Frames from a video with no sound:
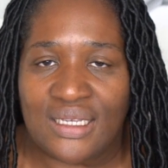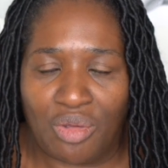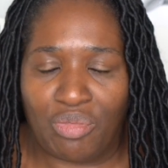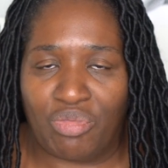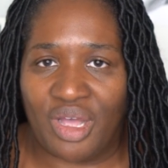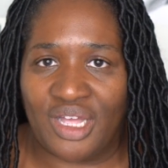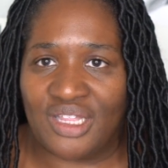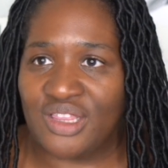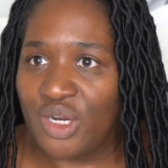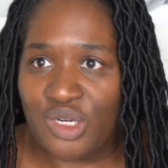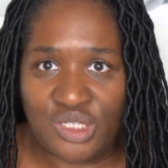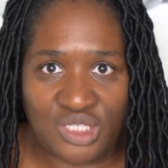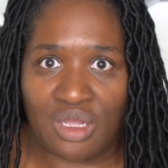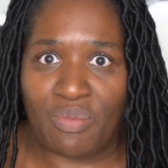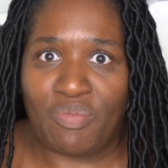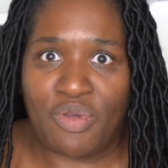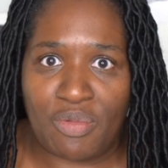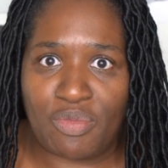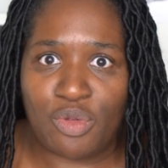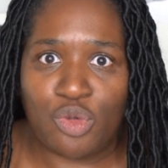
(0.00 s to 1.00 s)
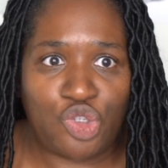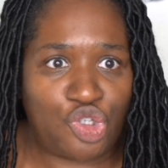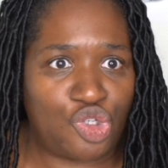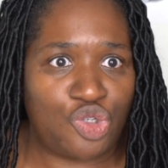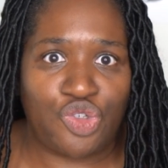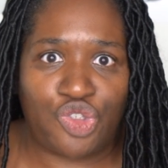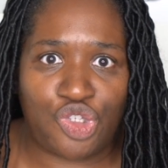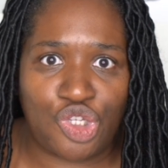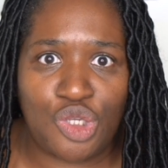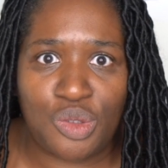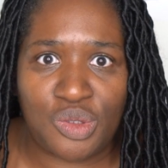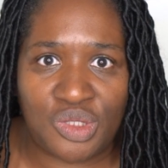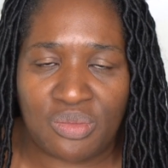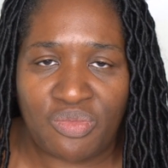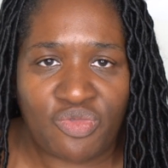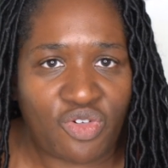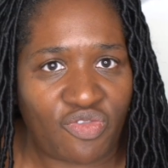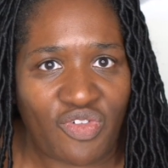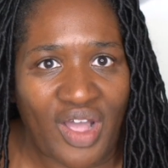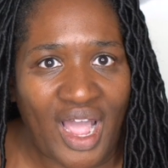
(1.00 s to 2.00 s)
But there's some people who choose to use them
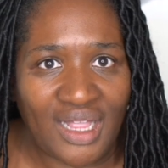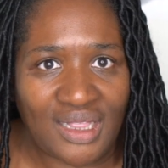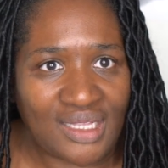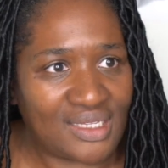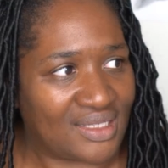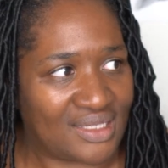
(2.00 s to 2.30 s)
for violence.